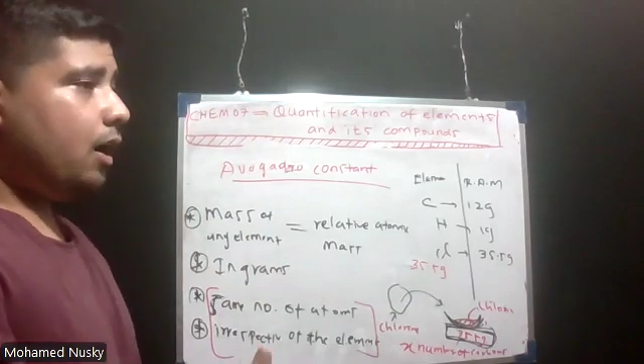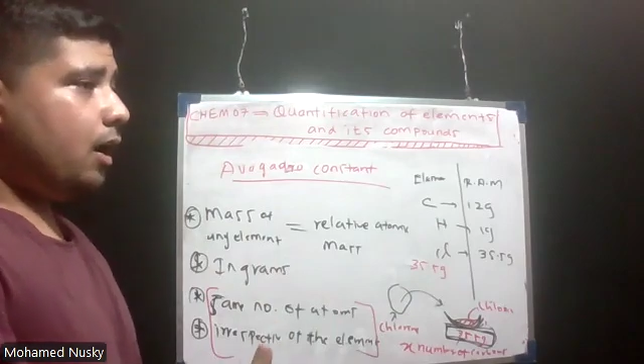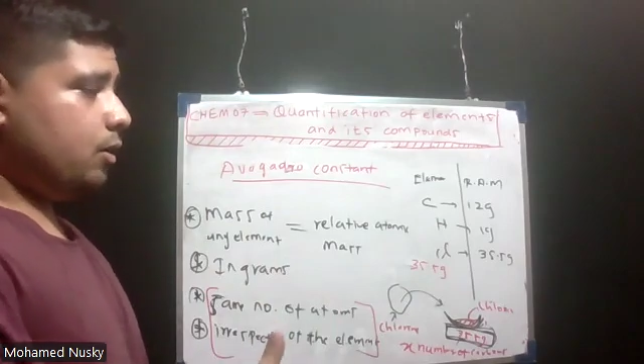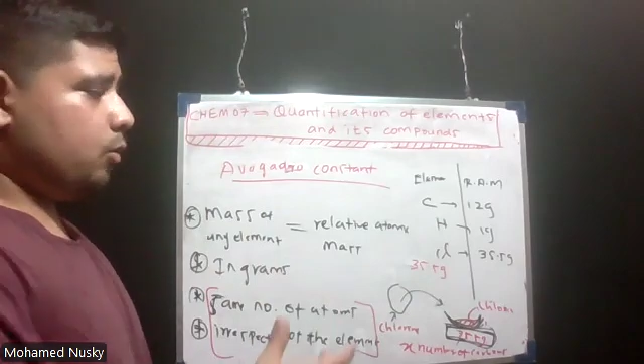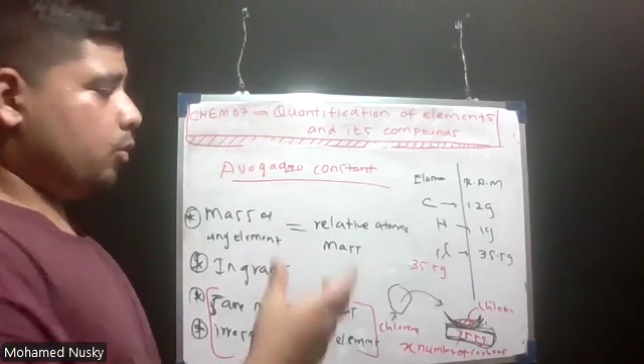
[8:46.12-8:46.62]

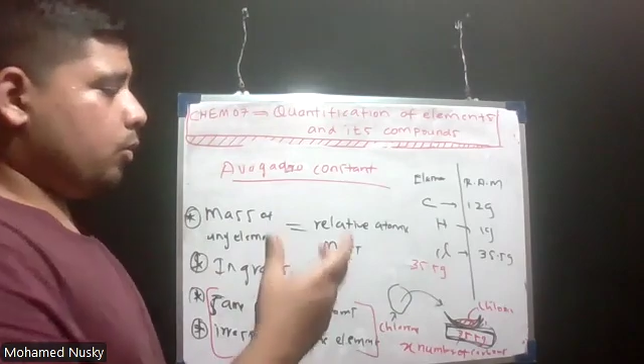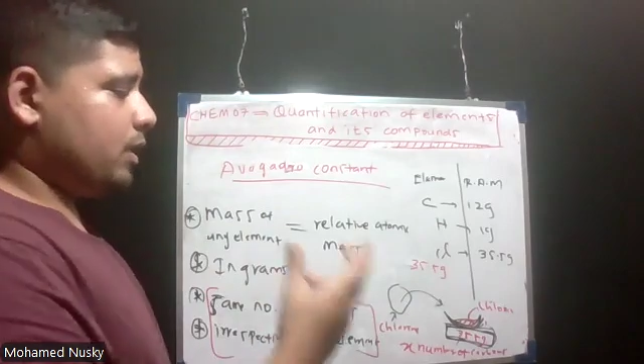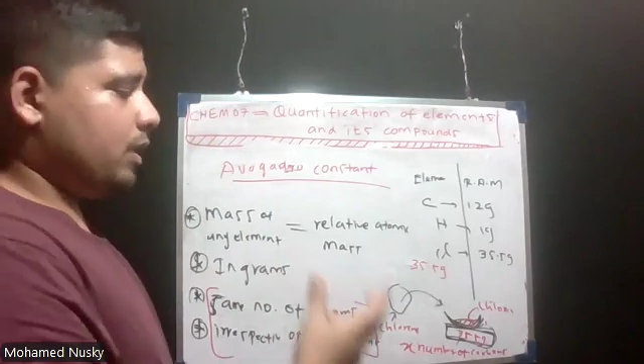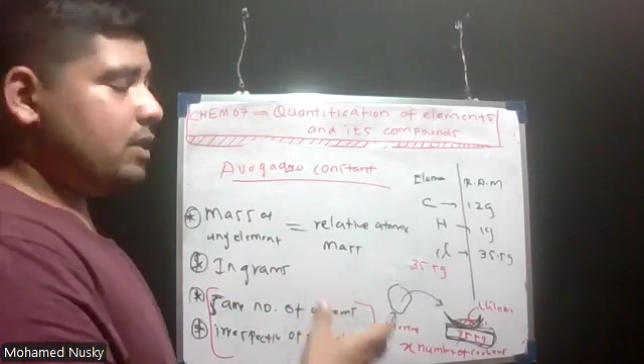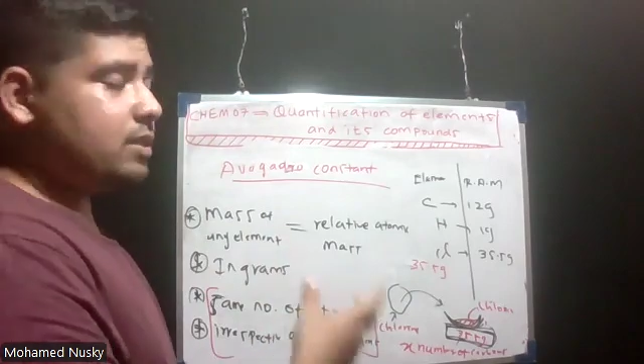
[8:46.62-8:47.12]
And
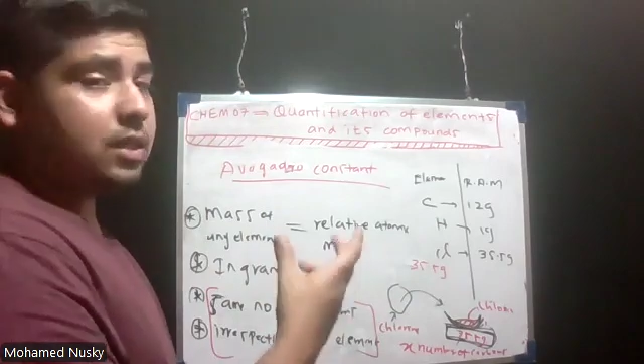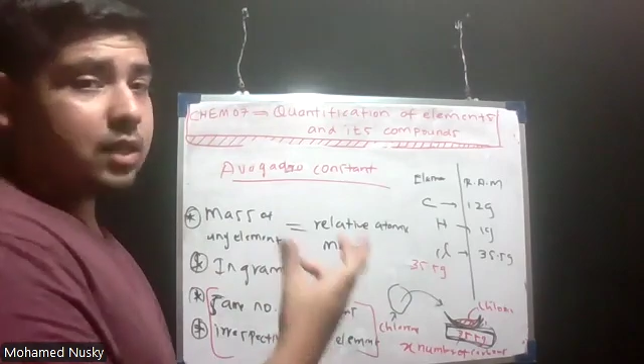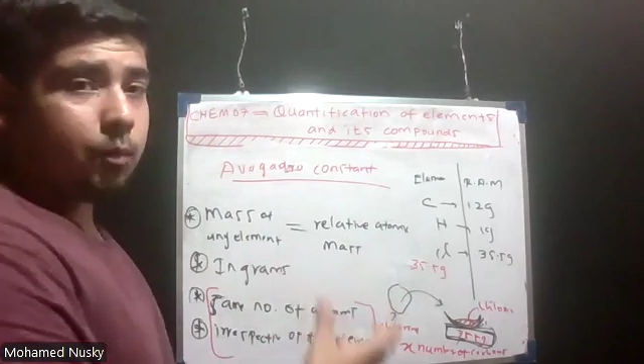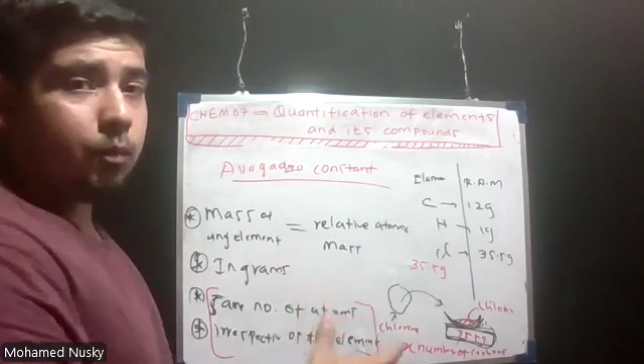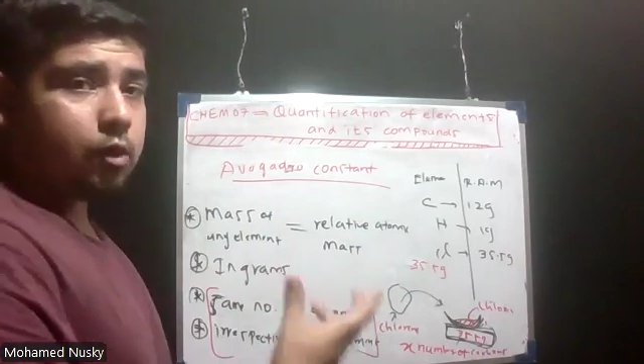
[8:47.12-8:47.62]
what is the
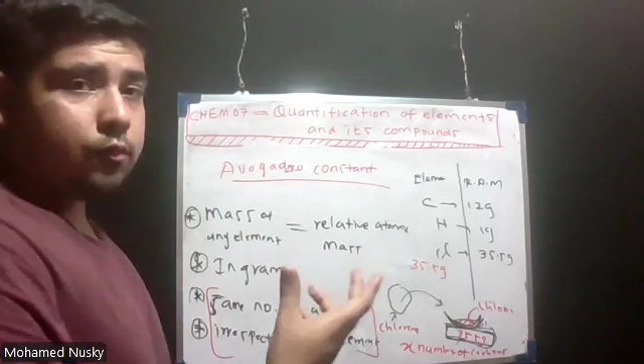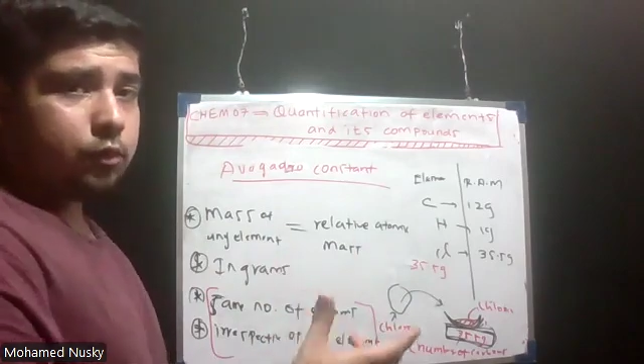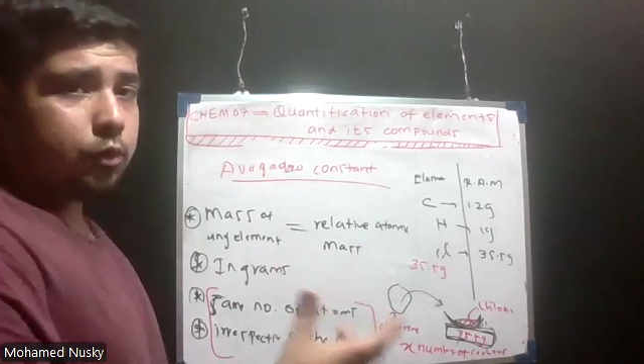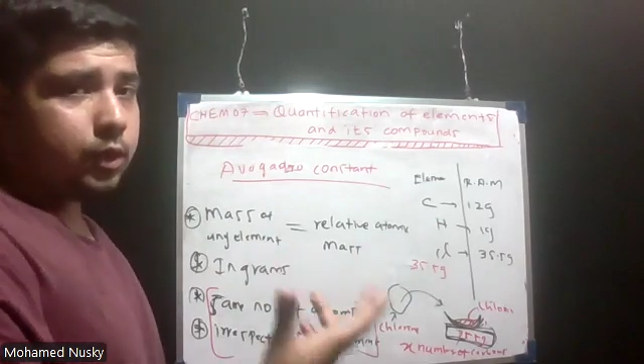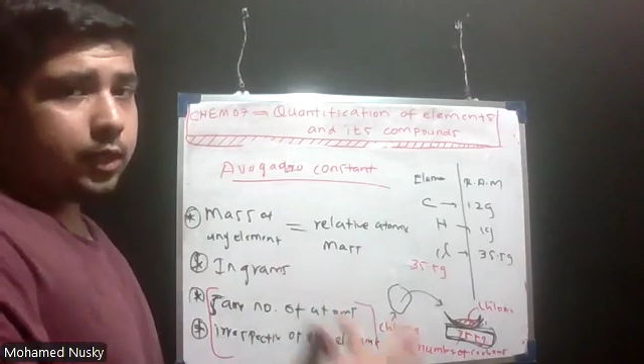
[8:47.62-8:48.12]
number of
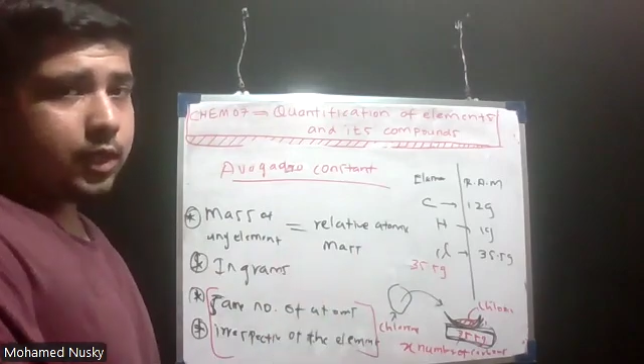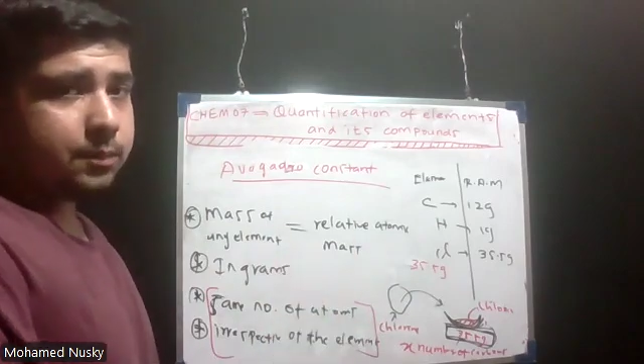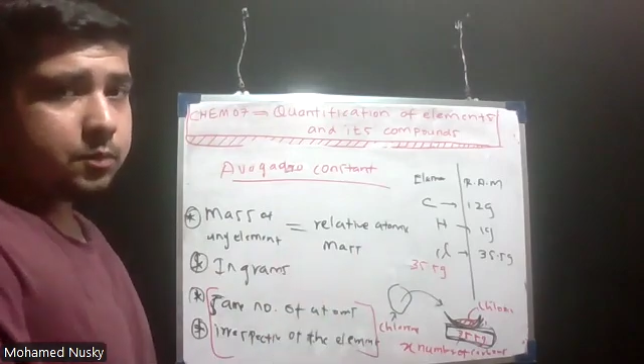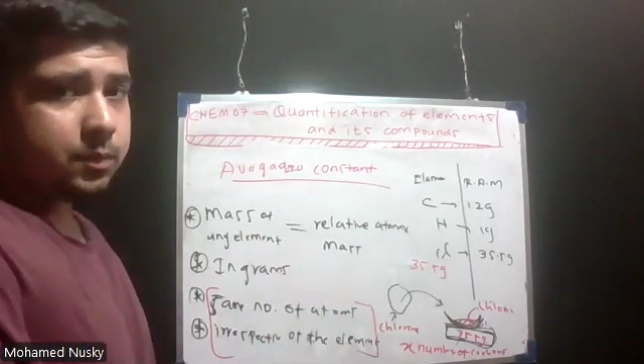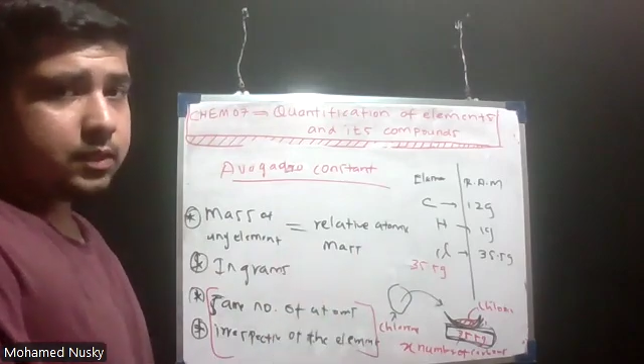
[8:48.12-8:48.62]
chlorine
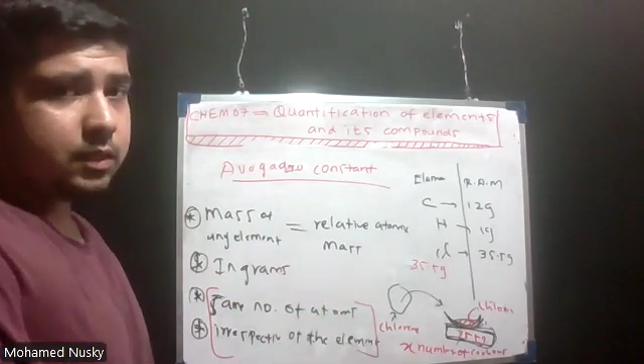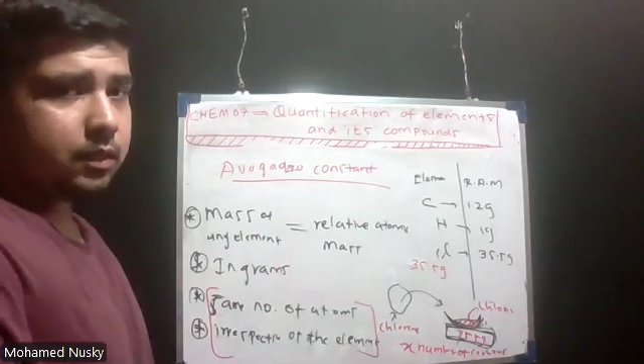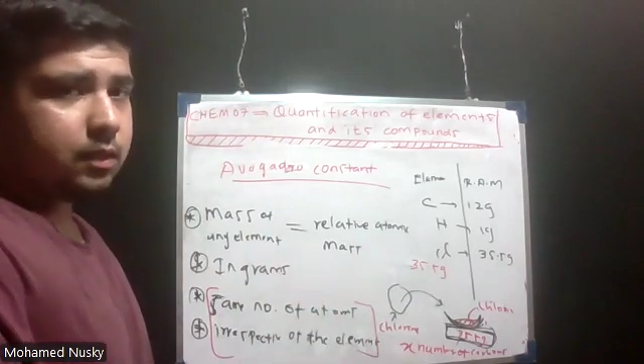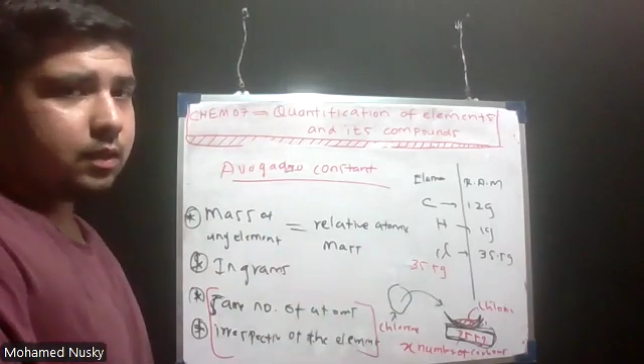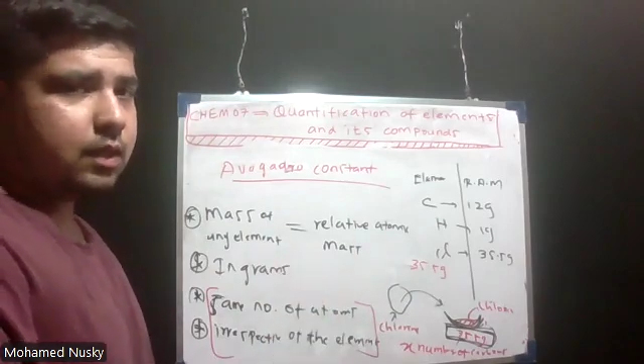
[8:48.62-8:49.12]
atoms present?